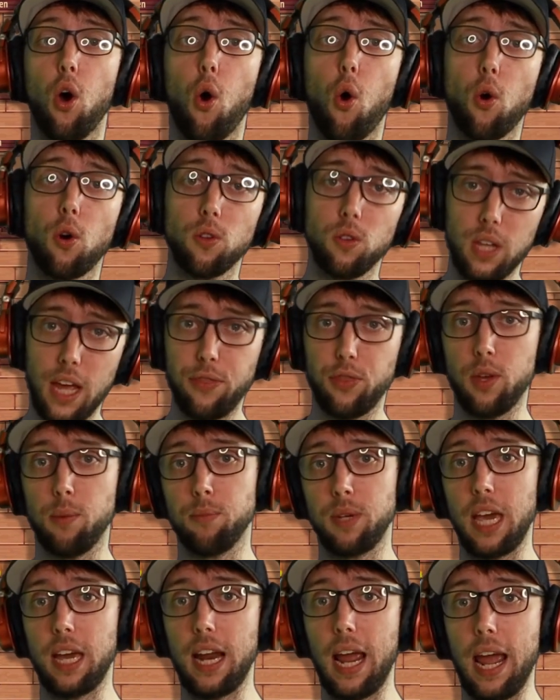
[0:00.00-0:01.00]
or let them
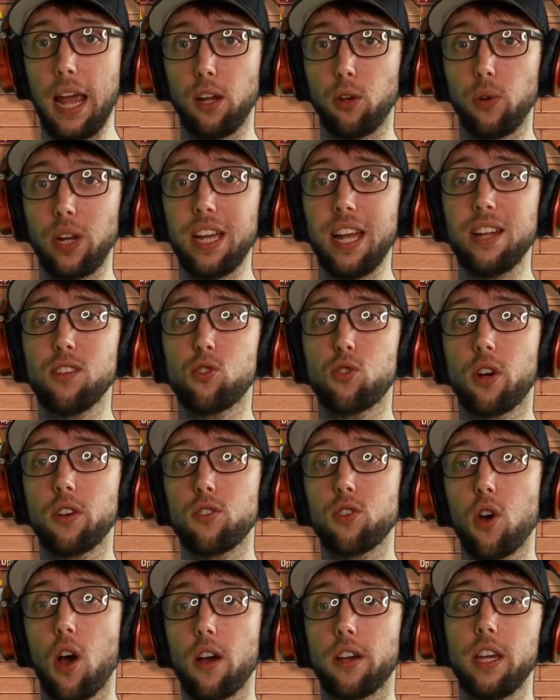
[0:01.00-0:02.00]
get angry and
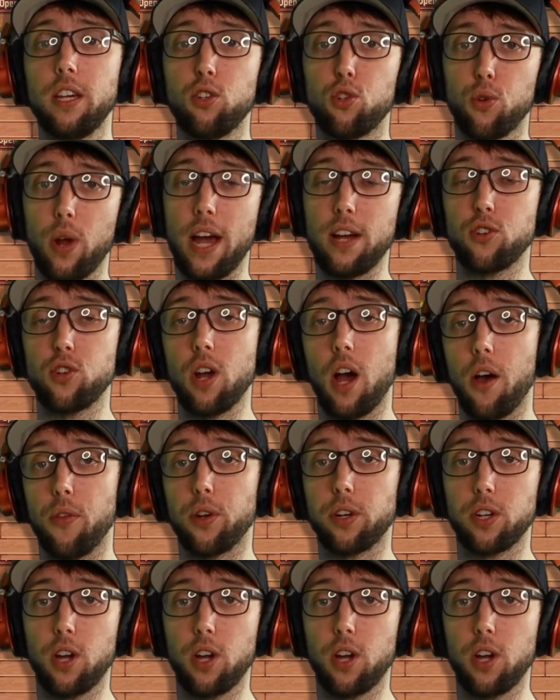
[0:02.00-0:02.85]
start talking trash to other